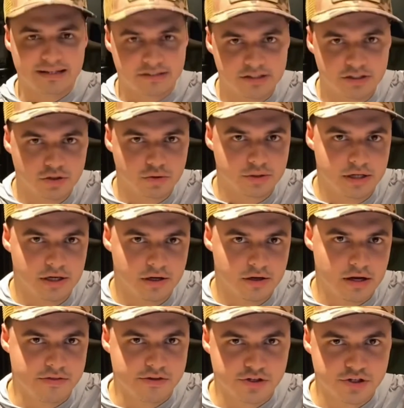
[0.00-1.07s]
essential gear
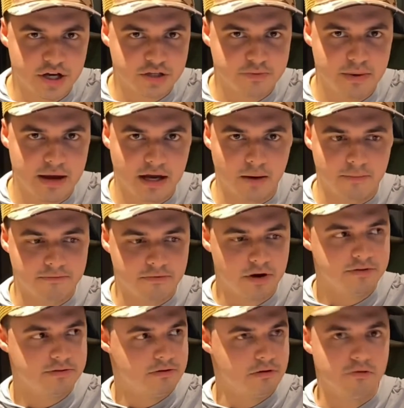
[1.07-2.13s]
in the chest pack up
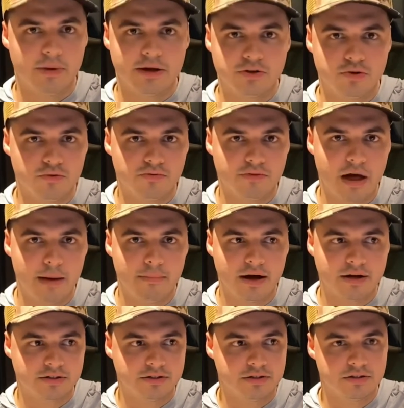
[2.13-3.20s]
front, so my 2 fly
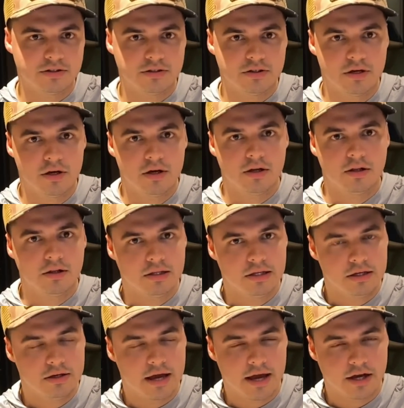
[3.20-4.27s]
boxes,
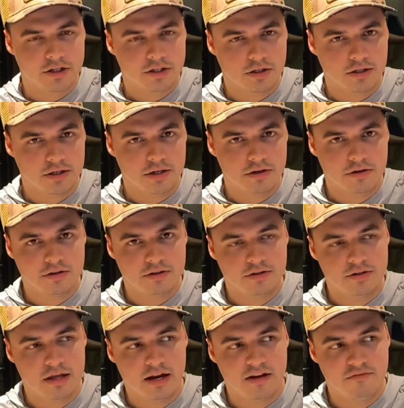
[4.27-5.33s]
extra leaders
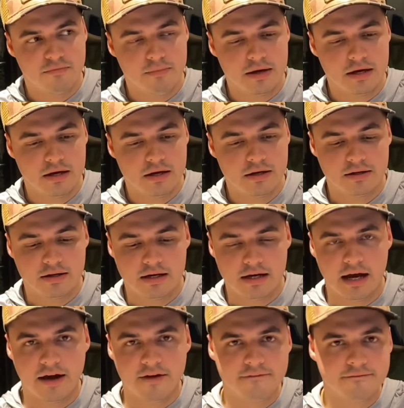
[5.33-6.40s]
that I've made,
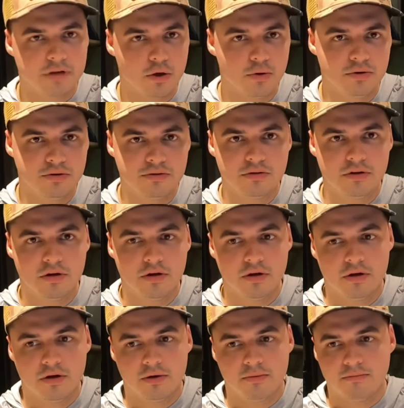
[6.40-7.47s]
floating
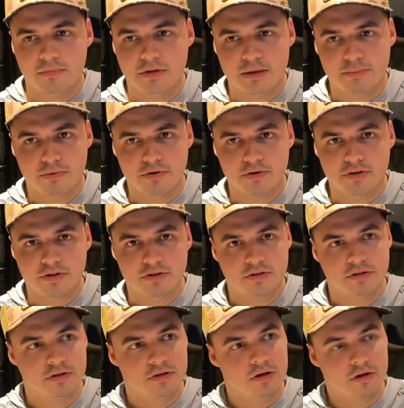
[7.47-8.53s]

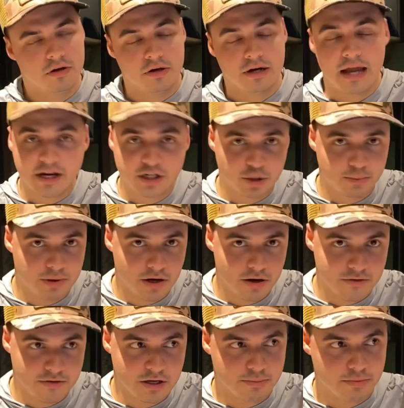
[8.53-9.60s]
nippers, or an extra pair
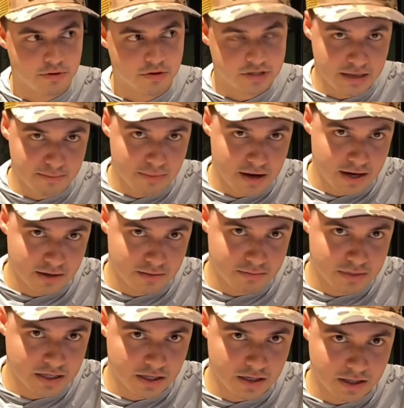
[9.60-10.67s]
of nippers, and my
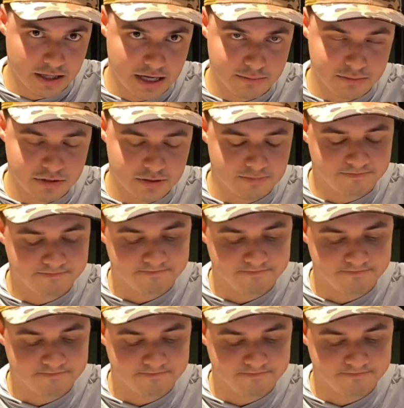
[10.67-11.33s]
mitten clamps,